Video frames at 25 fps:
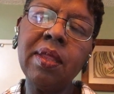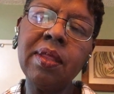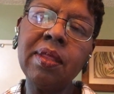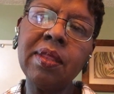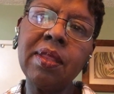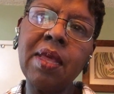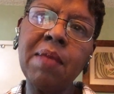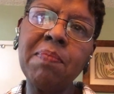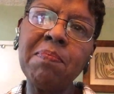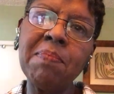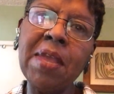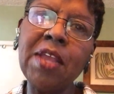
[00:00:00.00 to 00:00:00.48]

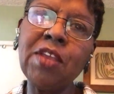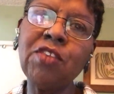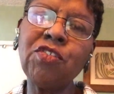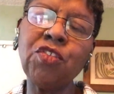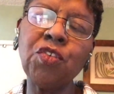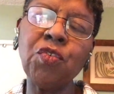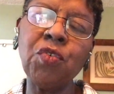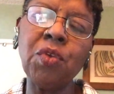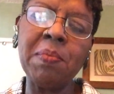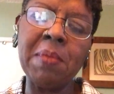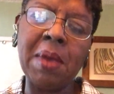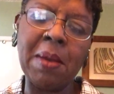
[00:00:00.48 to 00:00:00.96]
that makes
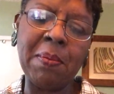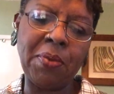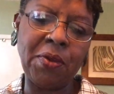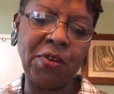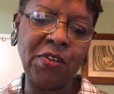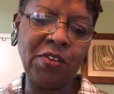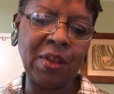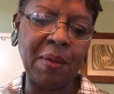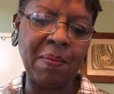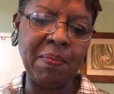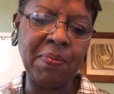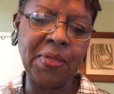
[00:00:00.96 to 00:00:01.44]
you remember
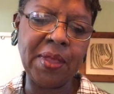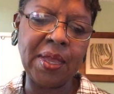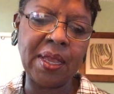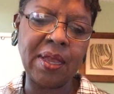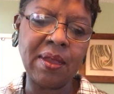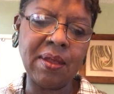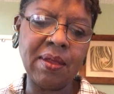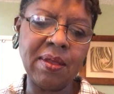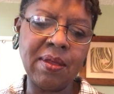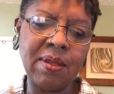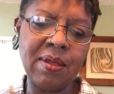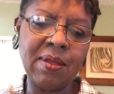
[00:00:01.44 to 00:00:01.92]

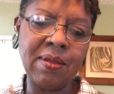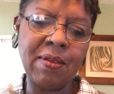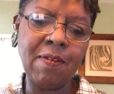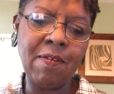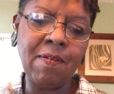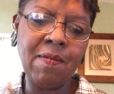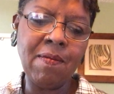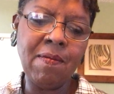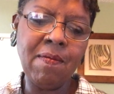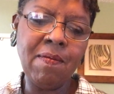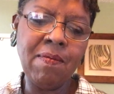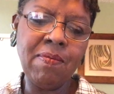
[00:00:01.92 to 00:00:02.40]
something,
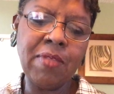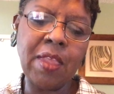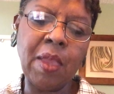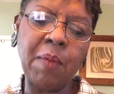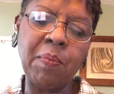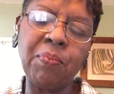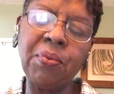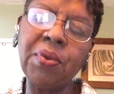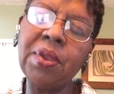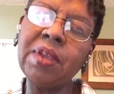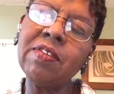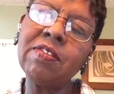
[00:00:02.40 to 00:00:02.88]

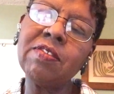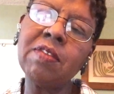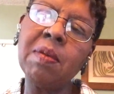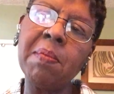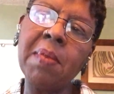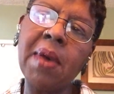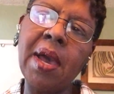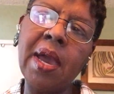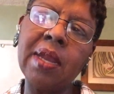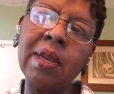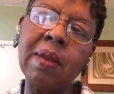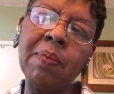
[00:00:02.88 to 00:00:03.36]
that brings to
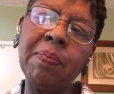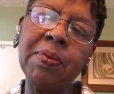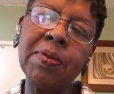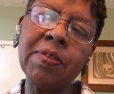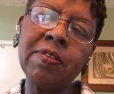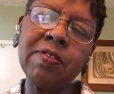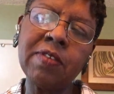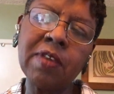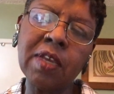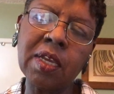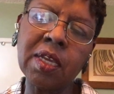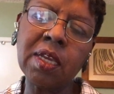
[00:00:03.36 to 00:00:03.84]
mind a
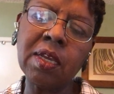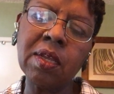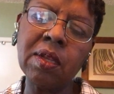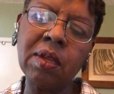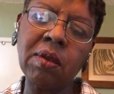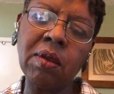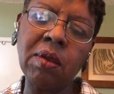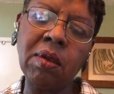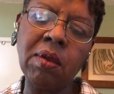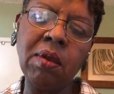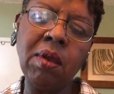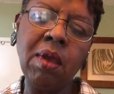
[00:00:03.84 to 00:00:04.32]

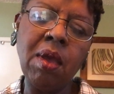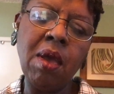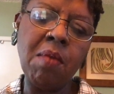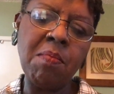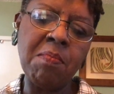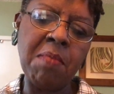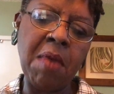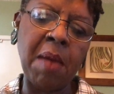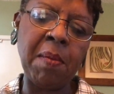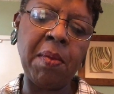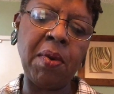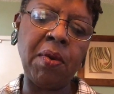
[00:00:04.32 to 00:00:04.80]
particular
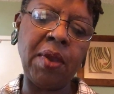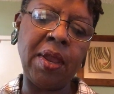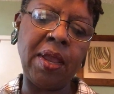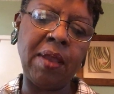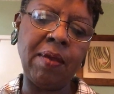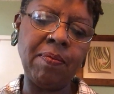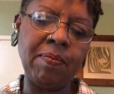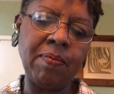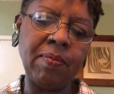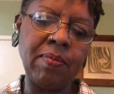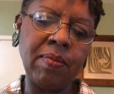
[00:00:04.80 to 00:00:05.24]
memory.